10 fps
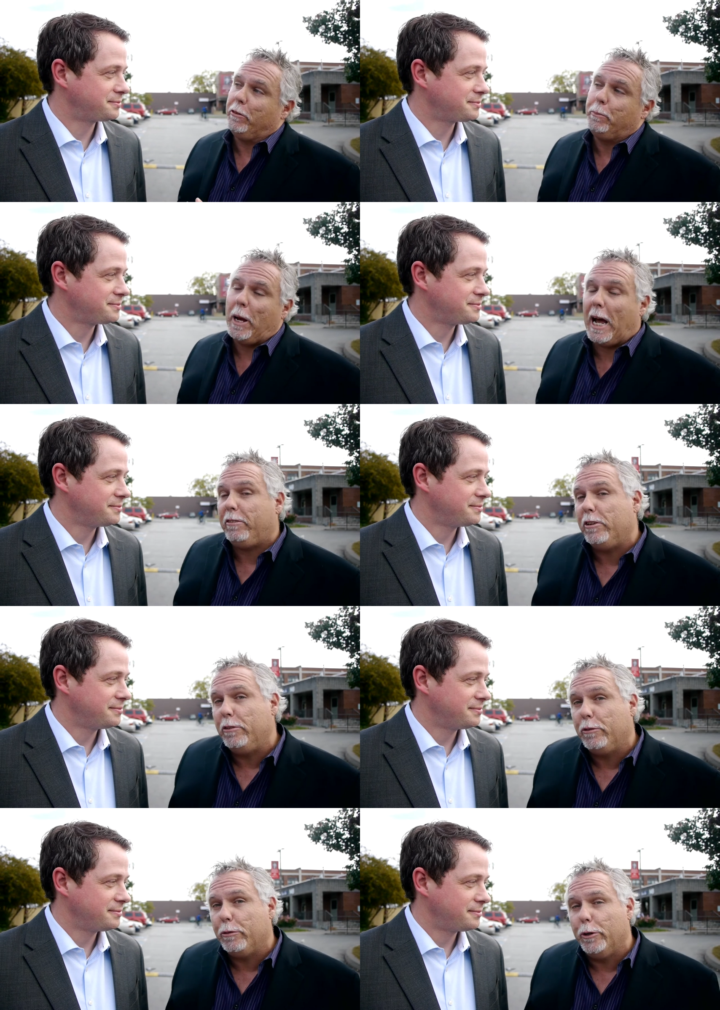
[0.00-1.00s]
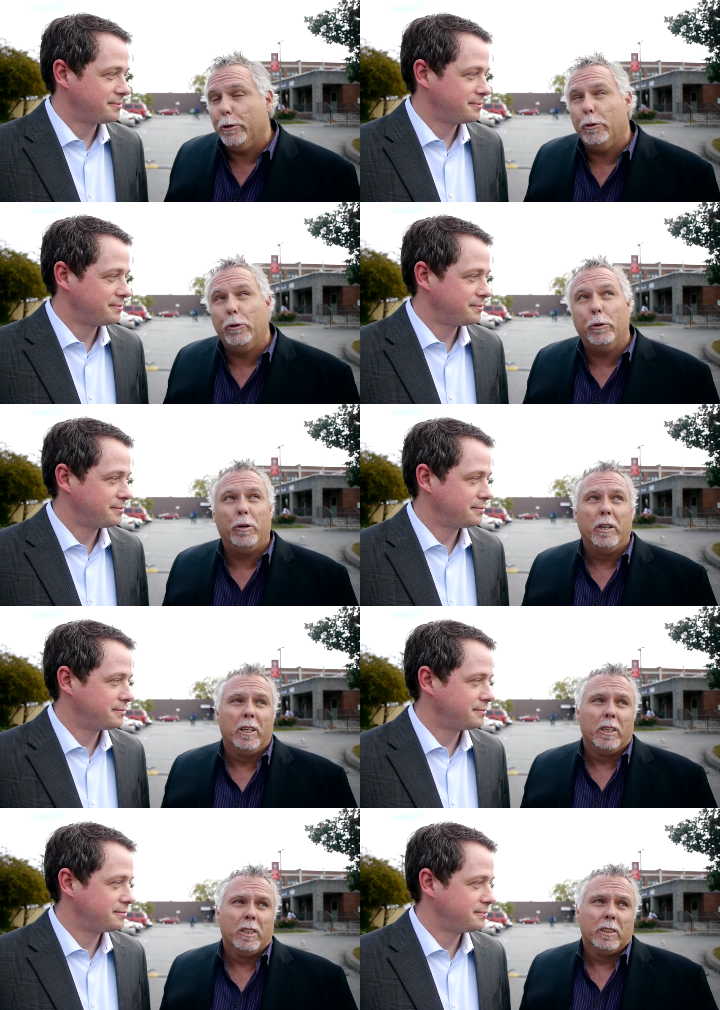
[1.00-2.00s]
Speaker 1: was passing through,
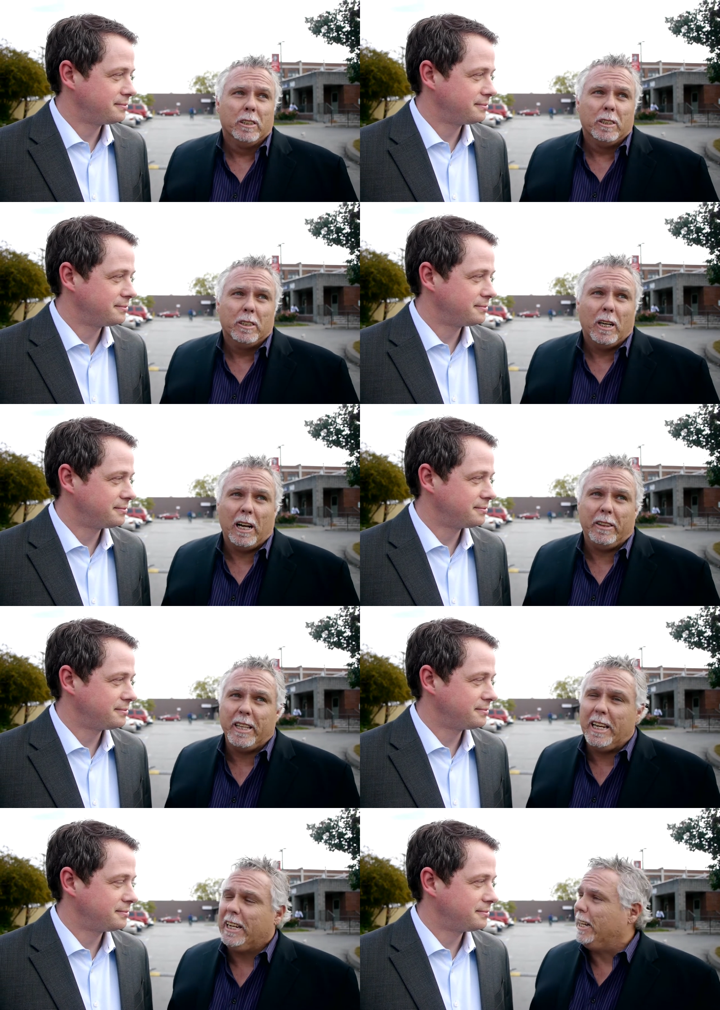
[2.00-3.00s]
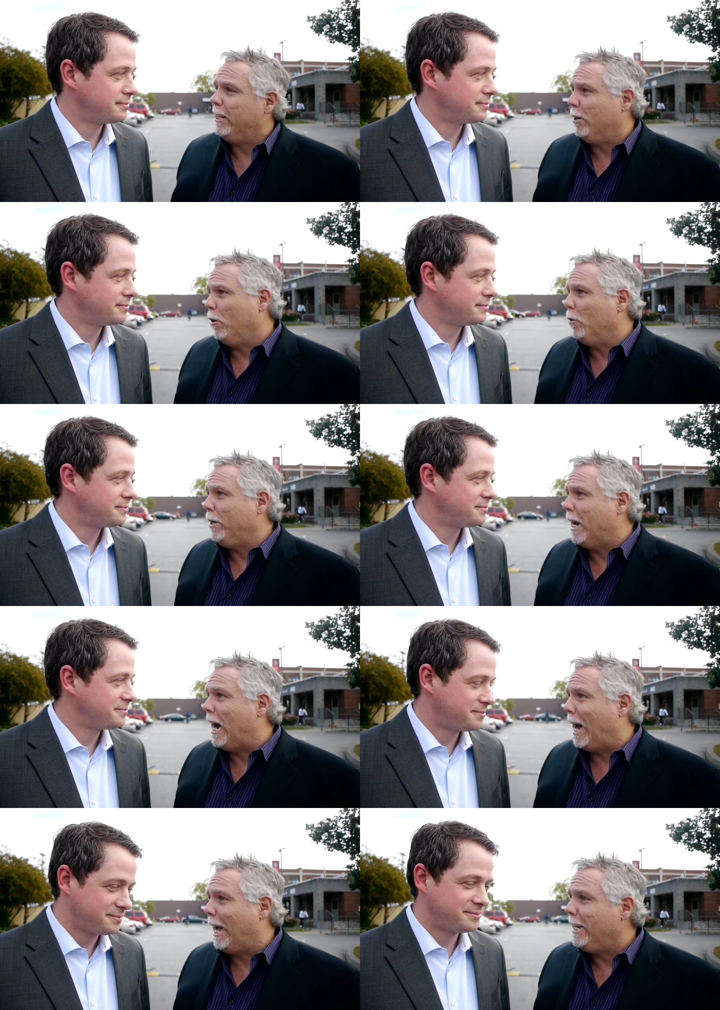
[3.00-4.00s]
I think in oh
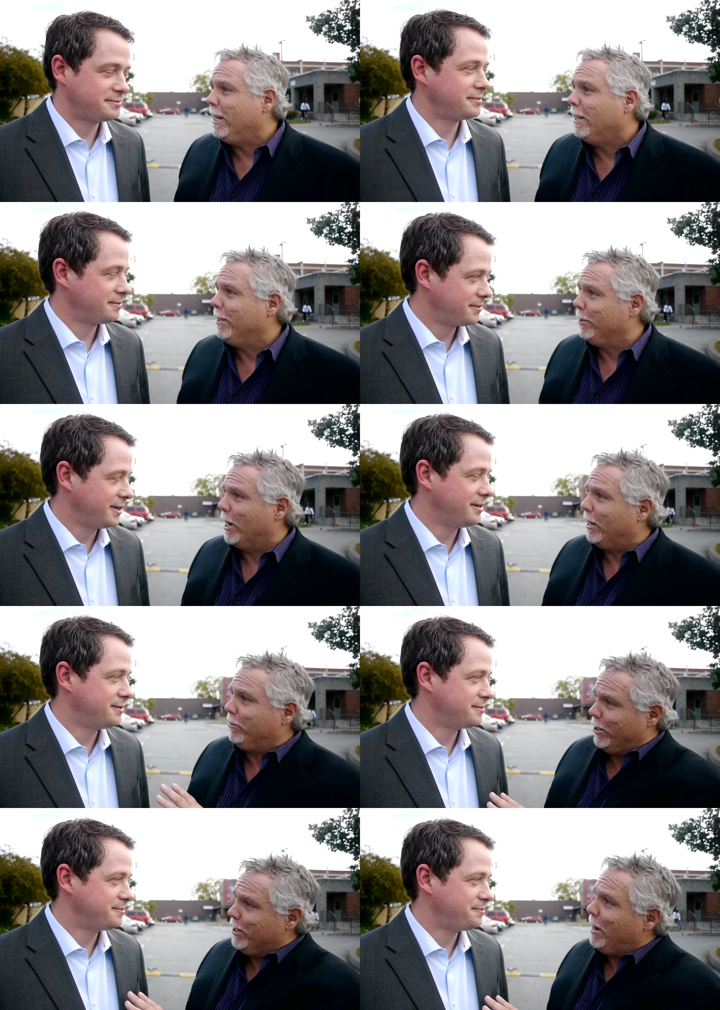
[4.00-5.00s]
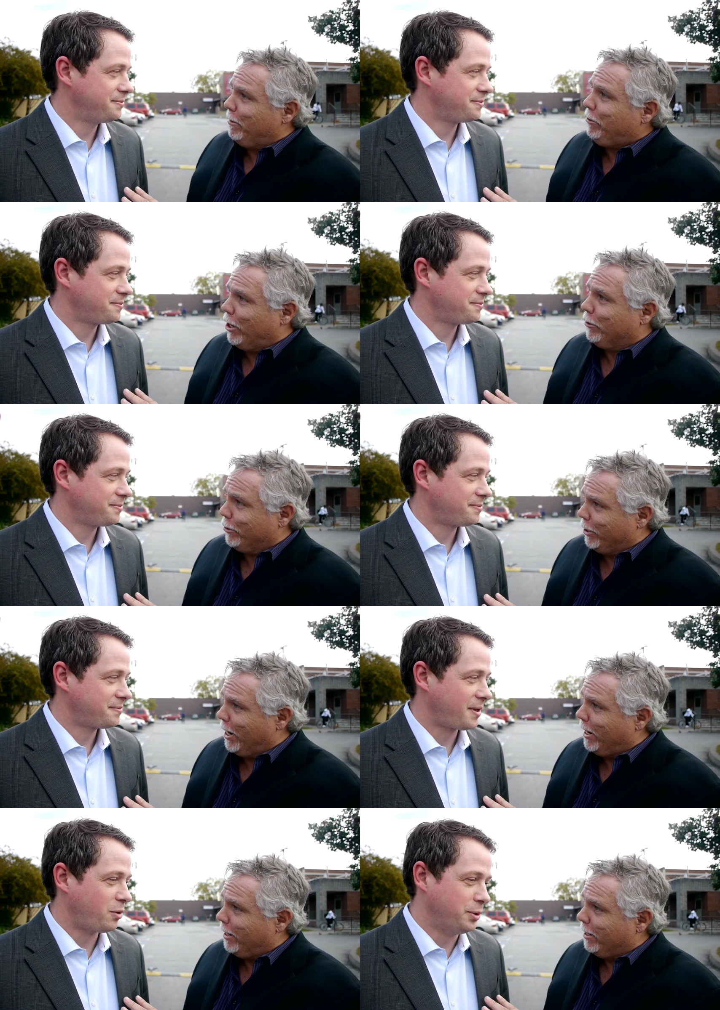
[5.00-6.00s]
nine, you guys didn't have a shelter
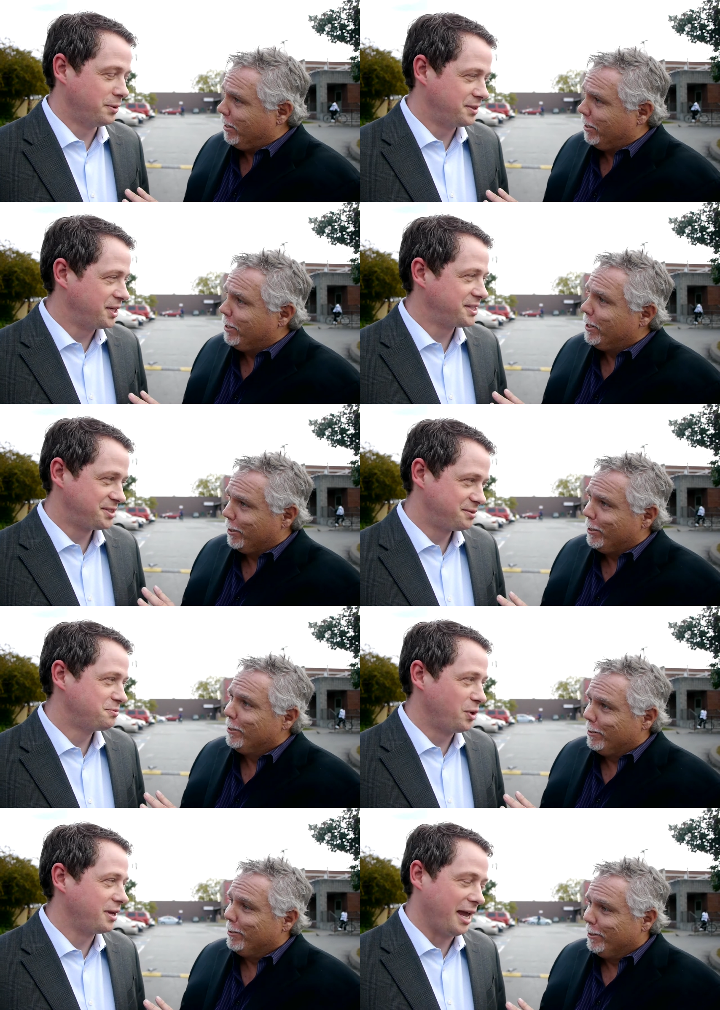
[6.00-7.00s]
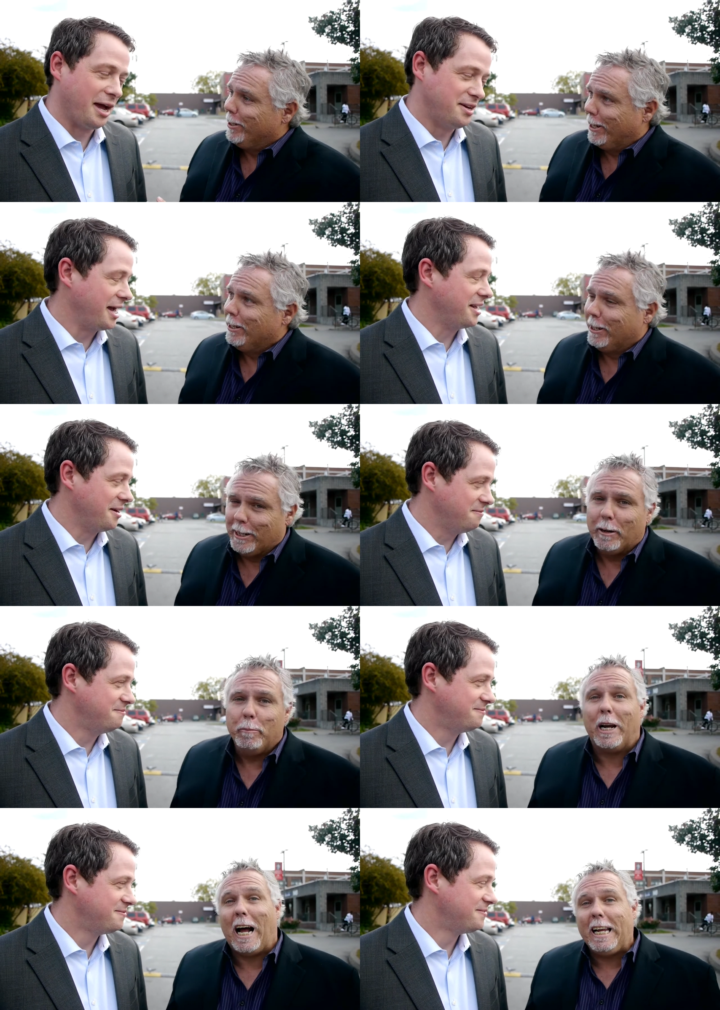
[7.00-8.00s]
yet.
Speaker 2: We were just, yeah, not yet.
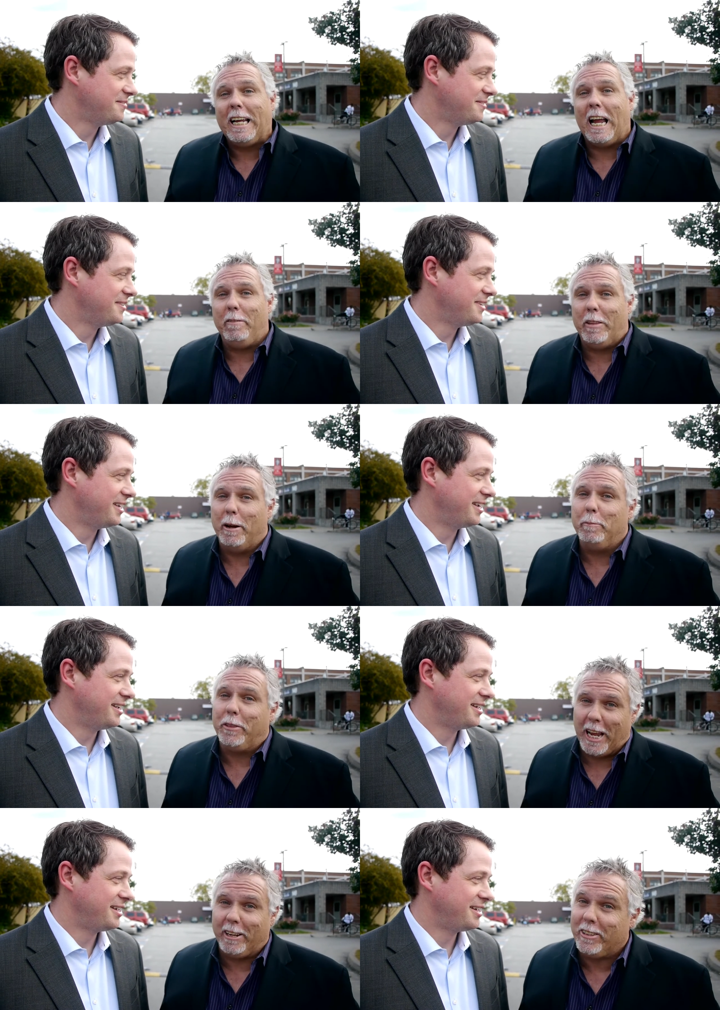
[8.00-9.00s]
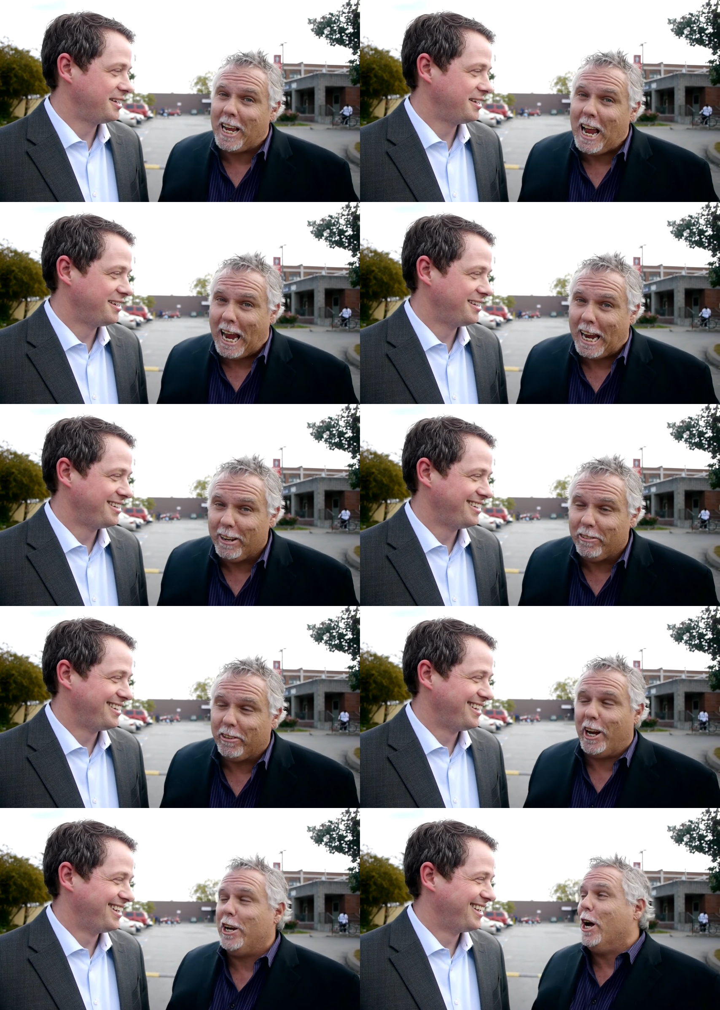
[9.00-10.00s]
Speaker 1: But I gave them, yeah. thanks to
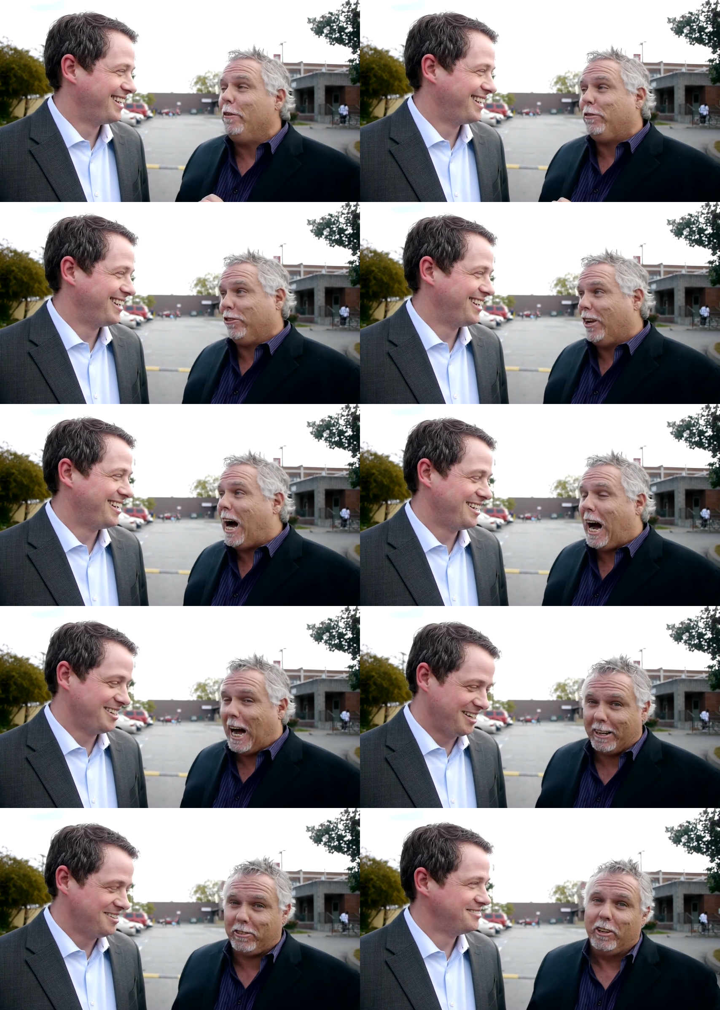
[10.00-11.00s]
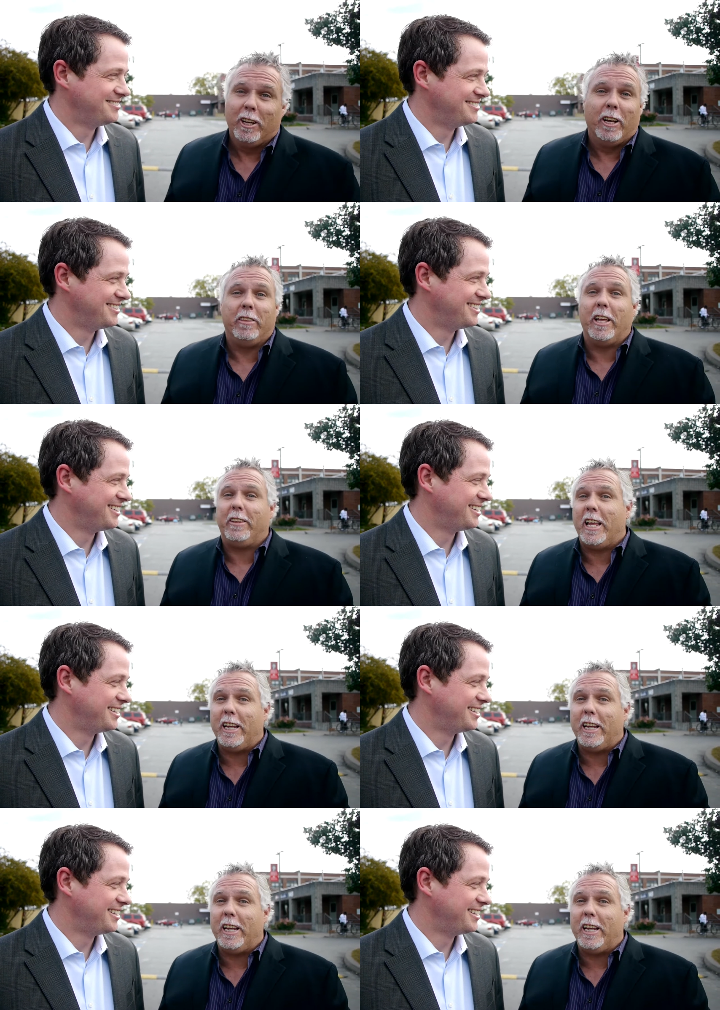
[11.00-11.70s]
Haynes, enough socks yeah. that they